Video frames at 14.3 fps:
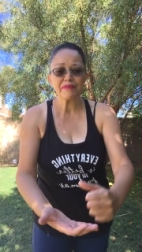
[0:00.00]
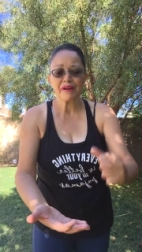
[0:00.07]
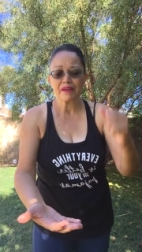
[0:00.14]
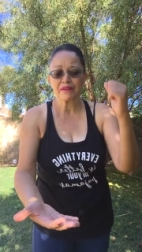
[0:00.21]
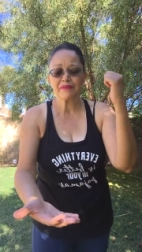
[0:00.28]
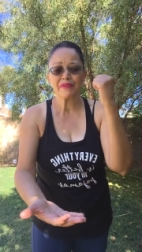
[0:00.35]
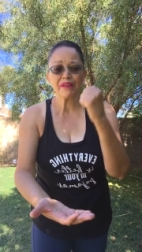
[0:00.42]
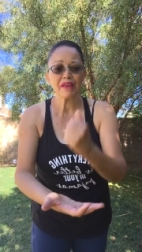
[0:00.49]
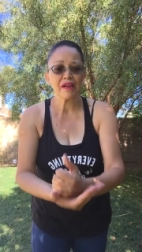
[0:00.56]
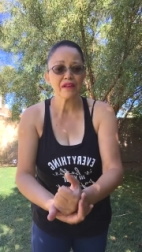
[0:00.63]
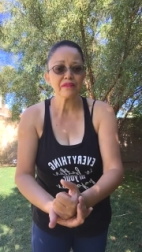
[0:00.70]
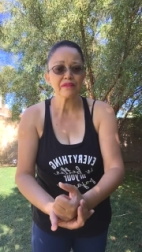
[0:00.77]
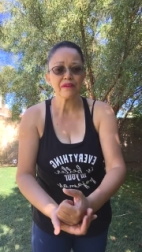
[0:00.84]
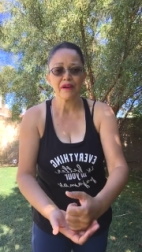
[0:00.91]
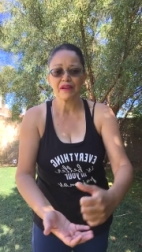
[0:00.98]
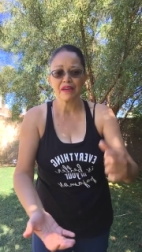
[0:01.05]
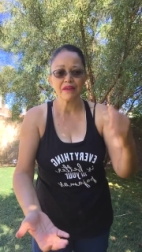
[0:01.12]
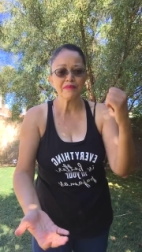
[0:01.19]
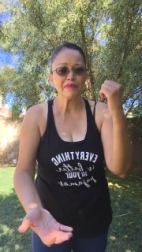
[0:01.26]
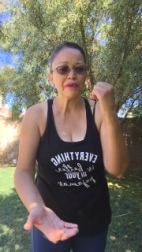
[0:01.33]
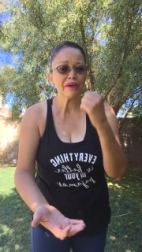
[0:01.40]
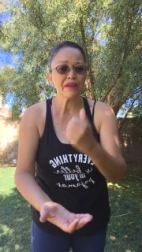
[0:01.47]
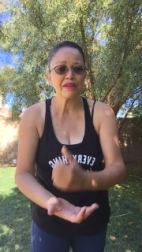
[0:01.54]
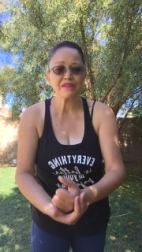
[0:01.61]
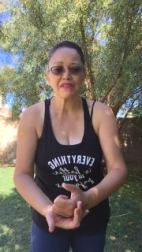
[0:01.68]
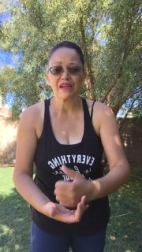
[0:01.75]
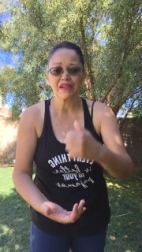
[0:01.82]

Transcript: I can feel healthier, I can get more energy,